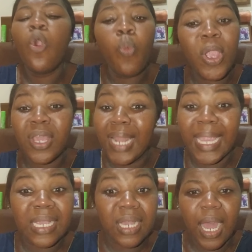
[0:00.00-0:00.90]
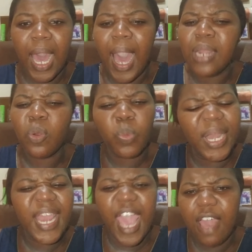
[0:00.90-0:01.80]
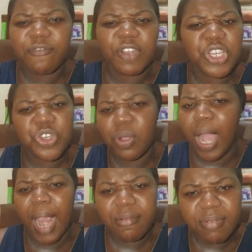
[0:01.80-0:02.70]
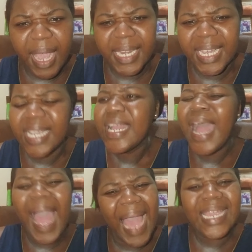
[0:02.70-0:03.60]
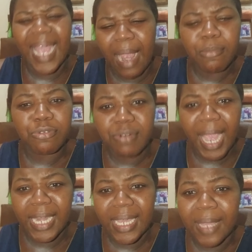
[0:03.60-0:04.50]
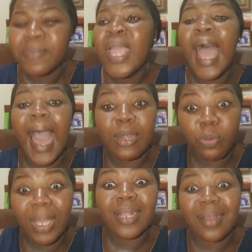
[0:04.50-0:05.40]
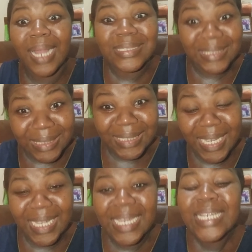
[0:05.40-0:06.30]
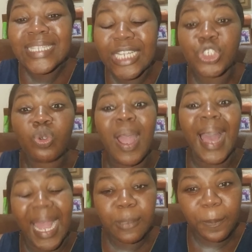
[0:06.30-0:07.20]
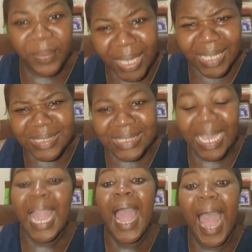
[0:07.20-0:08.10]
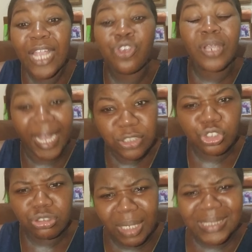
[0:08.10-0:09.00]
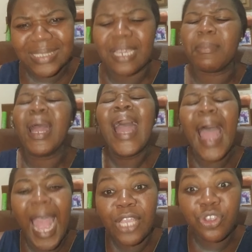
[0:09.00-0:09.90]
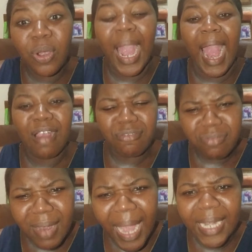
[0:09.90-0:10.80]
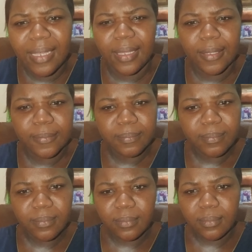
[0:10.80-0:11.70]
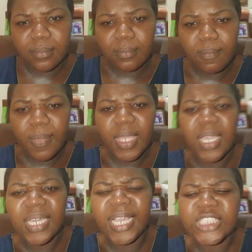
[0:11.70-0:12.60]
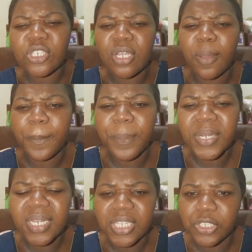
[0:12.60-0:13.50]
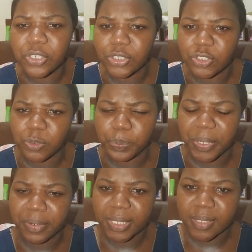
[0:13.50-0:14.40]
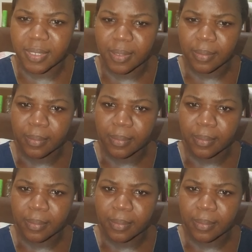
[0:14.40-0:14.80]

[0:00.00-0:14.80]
where you're like, God, whenever you are ready, I am ready. And when God see that you are at peace and you can trust him and you are ready, he's going to put it in your spirit.